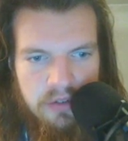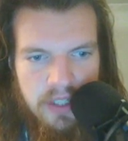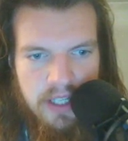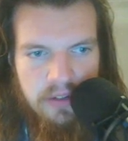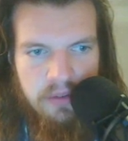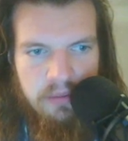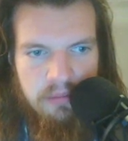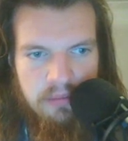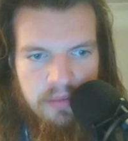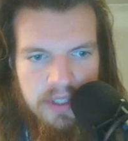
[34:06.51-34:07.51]
together
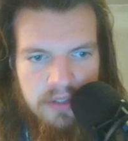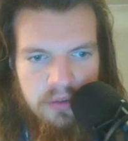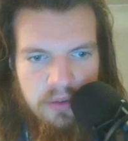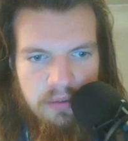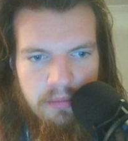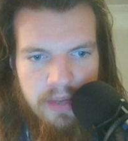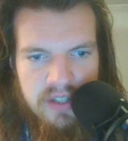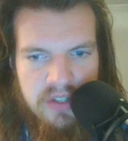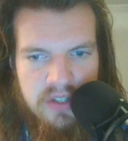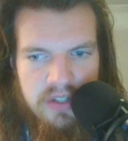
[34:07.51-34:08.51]
into a
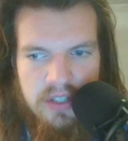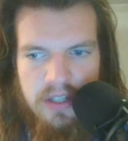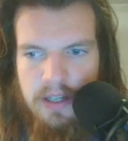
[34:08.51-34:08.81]
mess.